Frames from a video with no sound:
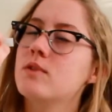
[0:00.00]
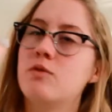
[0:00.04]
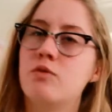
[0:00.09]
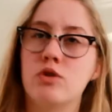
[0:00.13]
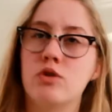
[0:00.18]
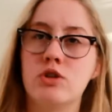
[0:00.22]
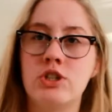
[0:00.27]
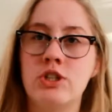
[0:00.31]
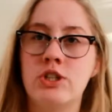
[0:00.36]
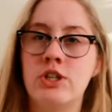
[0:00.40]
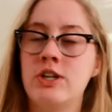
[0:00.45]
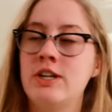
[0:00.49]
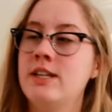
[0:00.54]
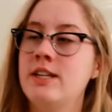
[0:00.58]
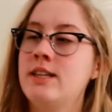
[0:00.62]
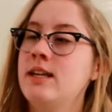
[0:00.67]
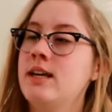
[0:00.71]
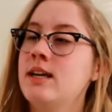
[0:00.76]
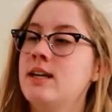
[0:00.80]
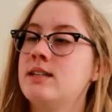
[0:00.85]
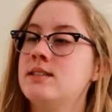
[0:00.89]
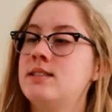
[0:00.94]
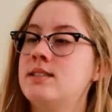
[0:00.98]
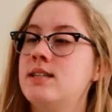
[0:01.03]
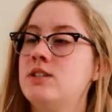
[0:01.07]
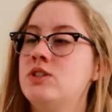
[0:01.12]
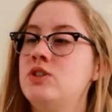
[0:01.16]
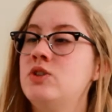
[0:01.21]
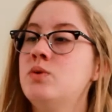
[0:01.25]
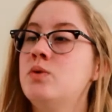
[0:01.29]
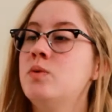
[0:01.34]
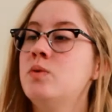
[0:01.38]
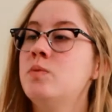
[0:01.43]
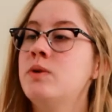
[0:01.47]
fortune cookie thing and it
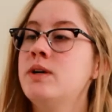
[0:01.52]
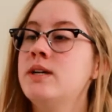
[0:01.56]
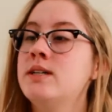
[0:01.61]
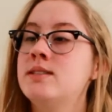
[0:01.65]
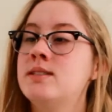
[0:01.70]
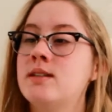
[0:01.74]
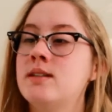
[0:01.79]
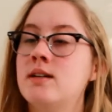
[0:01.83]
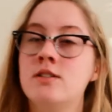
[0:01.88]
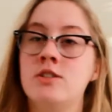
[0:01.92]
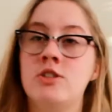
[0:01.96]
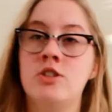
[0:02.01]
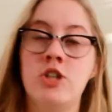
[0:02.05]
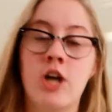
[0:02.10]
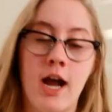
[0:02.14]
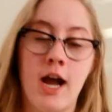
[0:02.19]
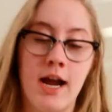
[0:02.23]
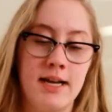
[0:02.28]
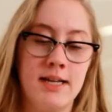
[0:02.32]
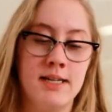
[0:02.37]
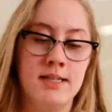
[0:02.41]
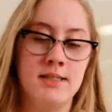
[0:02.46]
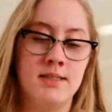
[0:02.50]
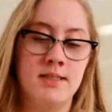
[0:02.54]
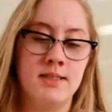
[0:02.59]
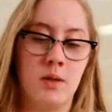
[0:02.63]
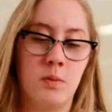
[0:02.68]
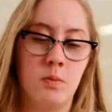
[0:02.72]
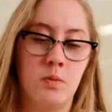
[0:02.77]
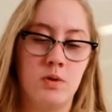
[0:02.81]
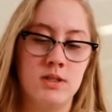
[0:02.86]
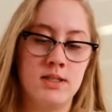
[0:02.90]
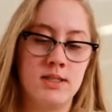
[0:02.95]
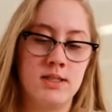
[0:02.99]
says you will bring sunshine into
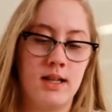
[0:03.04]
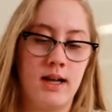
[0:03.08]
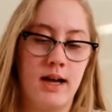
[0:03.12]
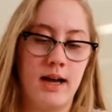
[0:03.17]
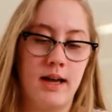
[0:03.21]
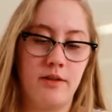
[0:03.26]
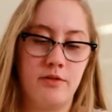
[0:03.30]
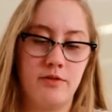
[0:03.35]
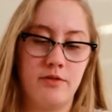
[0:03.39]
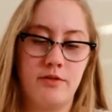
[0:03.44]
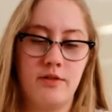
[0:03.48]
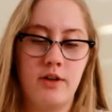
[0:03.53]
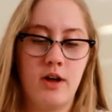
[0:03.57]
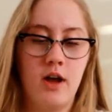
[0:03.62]
someone's life.